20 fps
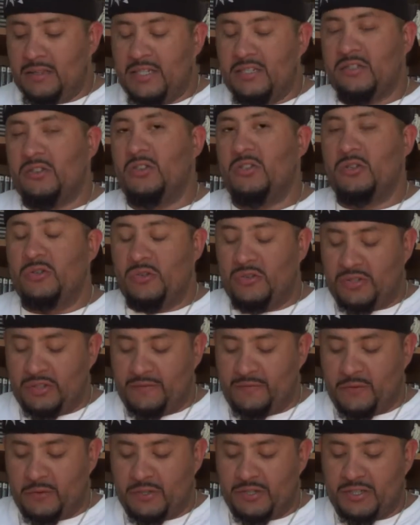These are loose,
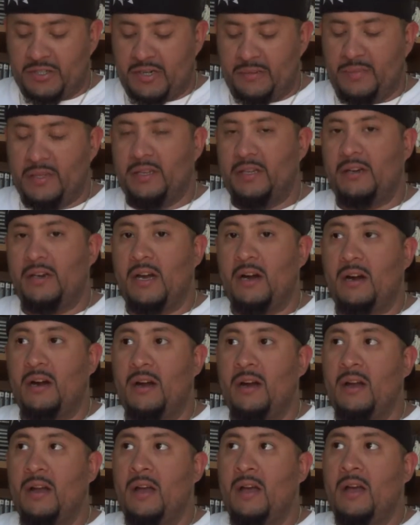unfortunately, but they
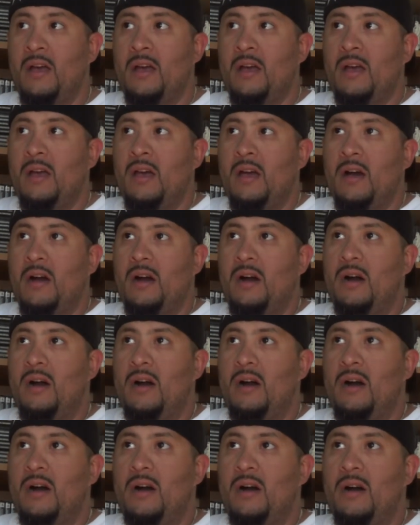are.
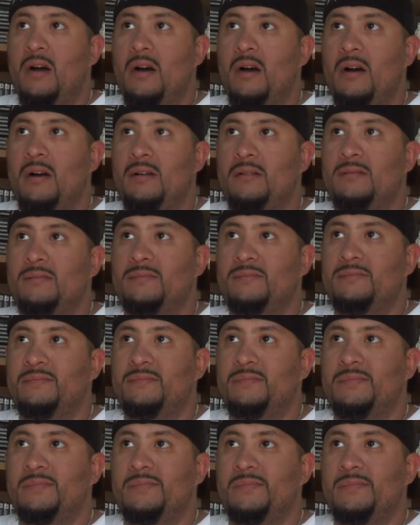I
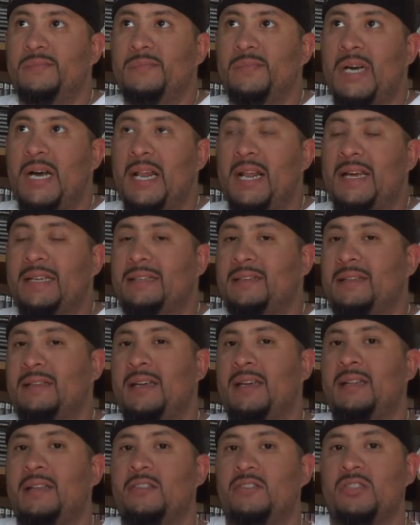like to
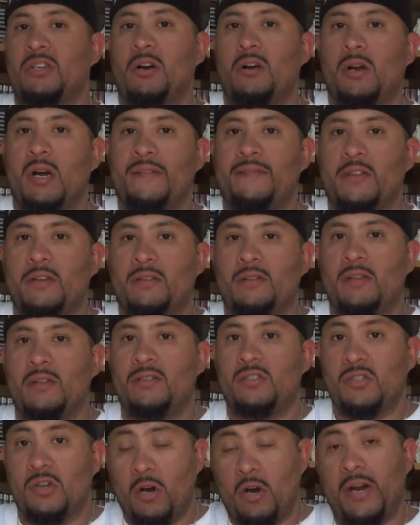think they're sought
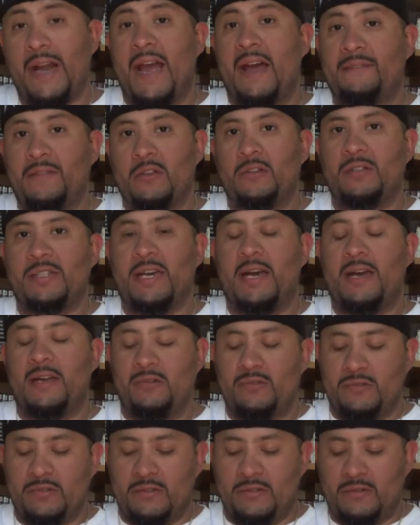after
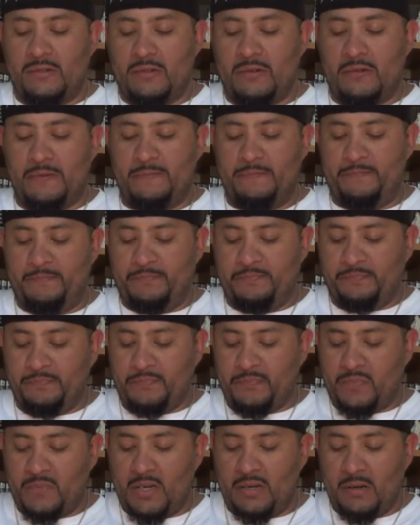titles. So
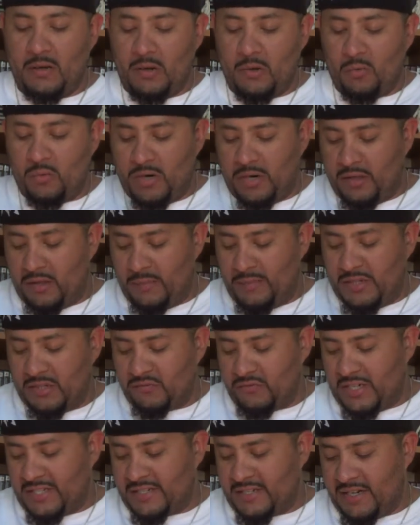one of them is
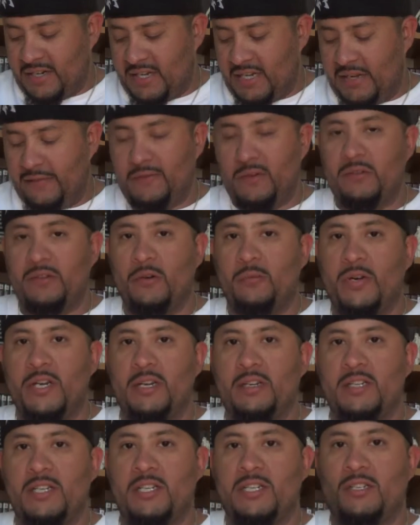Resident Evil, the
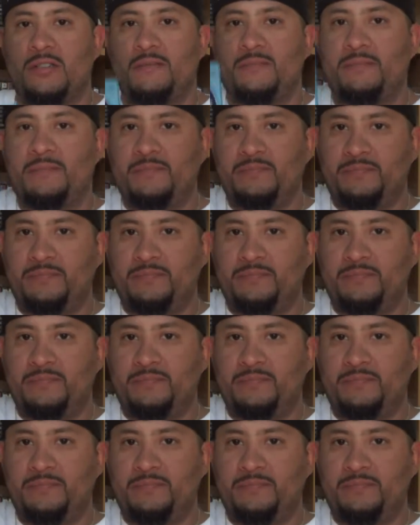Wii edition.